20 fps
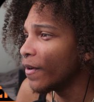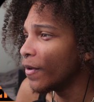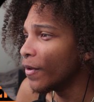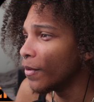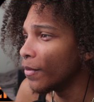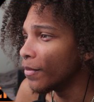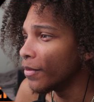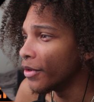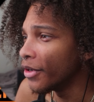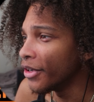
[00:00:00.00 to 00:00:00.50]

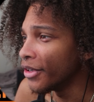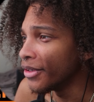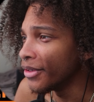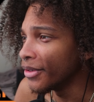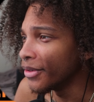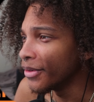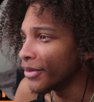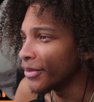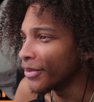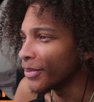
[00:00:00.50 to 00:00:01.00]
oh,
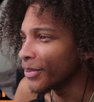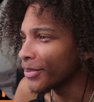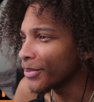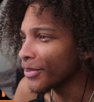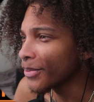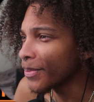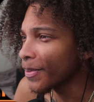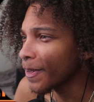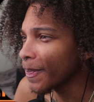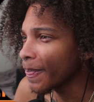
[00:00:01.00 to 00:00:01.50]
one.
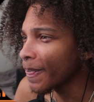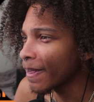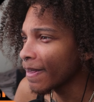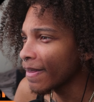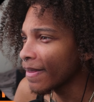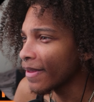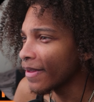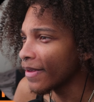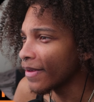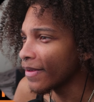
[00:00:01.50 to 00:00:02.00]

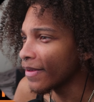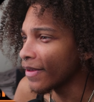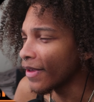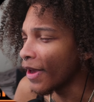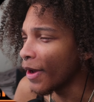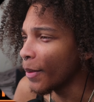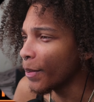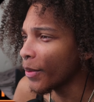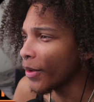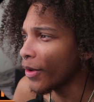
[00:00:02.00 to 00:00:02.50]

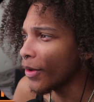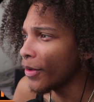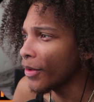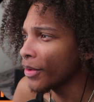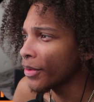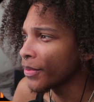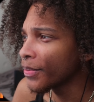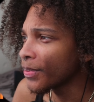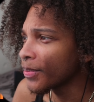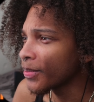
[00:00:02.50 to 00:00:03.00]
Yeah,
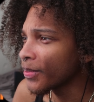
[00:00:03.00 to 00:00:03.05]
bro?